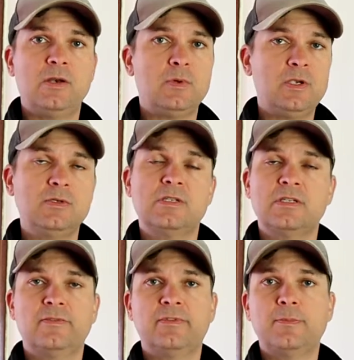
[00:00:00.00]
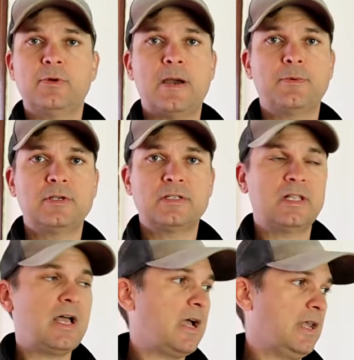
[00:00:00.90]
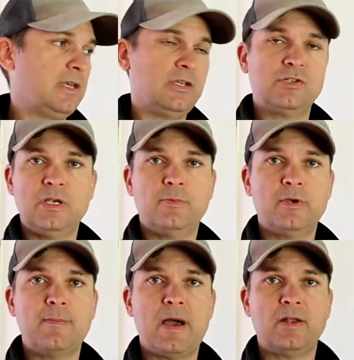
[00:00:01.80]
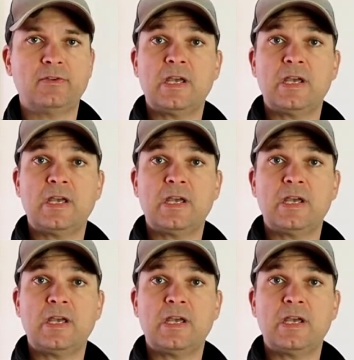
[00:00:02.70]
and we use this in flip properties a lot and in cheap remodels.